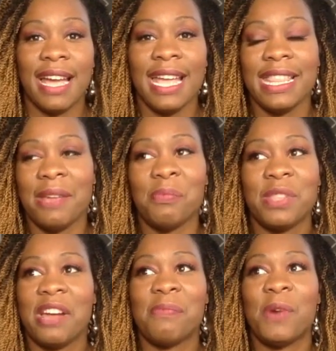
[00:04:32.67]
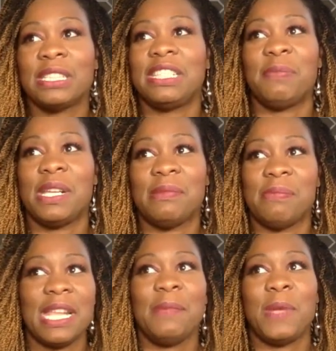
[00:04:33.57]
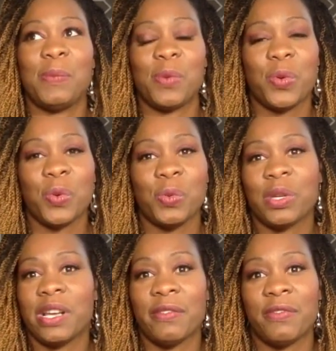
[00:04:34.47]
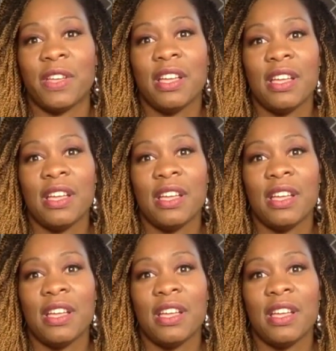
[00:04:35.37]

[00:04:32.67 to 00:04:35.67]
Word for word: Right? There, there must have been many people who would have